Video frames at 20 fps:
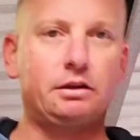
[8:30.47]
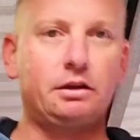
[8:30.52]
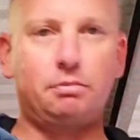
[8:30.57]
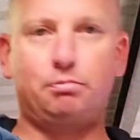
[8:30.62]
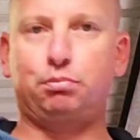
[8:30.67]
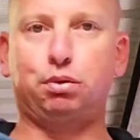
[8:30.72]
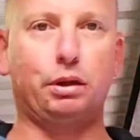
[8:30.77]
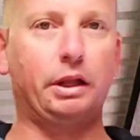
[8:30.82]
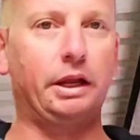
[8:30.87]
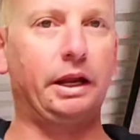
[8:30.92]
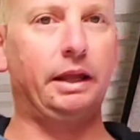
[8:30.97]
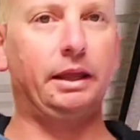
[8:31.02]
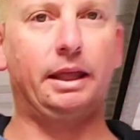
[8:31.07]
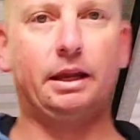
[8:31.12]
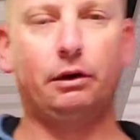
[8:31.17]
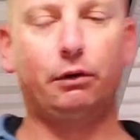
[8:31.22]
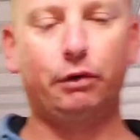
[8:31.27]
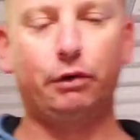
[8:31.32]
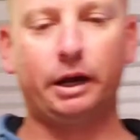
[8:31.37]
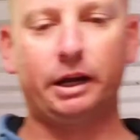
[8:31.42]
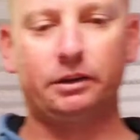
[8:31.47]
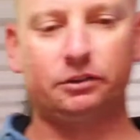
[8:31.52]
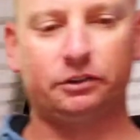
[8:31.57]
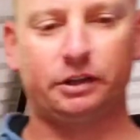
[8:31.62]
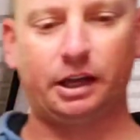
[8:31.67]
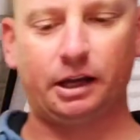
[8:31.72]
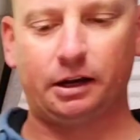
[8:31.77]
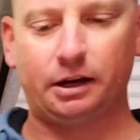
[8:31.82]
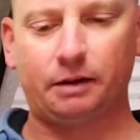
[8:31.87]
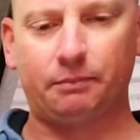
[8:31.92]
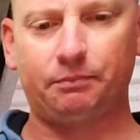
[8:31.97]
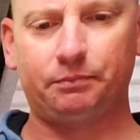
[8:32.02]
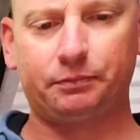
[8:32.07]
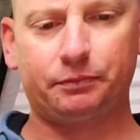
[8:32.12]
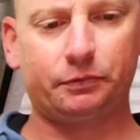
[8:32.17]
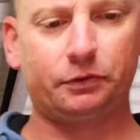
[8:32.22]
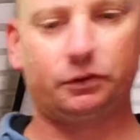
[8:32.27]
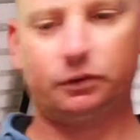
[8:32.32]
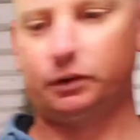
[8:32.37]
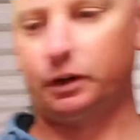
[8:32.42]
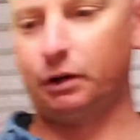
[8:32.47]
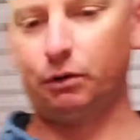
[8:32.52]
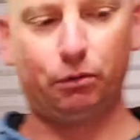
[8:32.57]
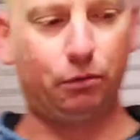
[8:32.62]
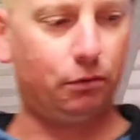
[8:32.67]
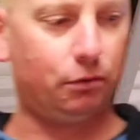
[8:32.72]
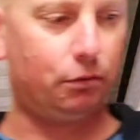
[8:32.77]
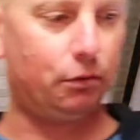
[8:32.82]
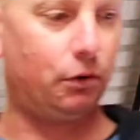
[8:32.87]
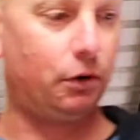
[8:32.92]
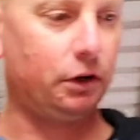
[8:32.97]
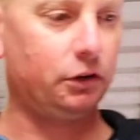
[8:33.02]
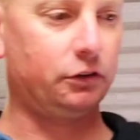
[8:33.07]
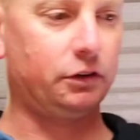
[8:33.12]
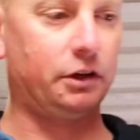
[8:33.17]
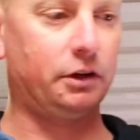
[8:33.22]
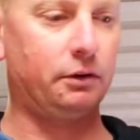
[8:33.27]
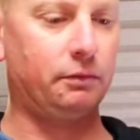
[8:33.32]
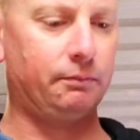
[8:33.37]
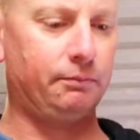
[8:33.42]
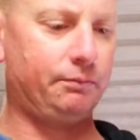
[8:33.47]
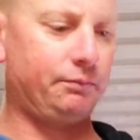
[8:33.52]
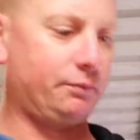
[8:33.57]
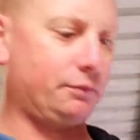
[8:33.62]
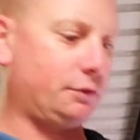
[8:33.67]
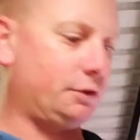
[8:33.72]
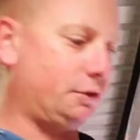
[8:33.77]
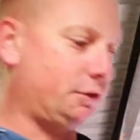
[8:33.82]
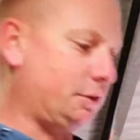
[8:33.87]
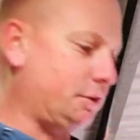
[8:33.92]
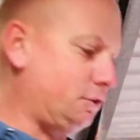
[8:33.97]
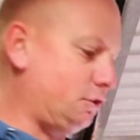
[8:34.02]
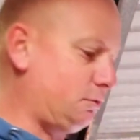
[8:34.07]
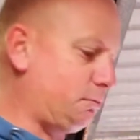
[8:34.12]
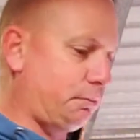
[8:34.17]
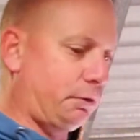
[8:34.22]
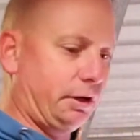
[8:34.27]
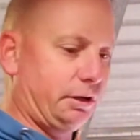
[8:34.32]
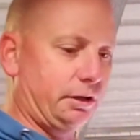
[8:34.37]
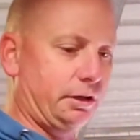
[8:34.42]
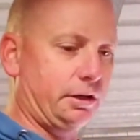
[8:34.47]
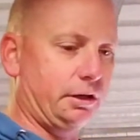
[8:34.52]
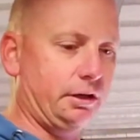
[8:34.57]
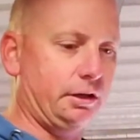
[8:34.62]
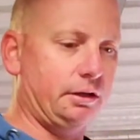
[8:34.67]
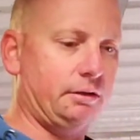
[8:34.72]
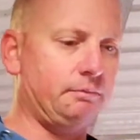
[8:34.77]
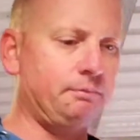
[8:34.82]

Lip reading: plenty there to create a starter. So alright, so let's spray that again.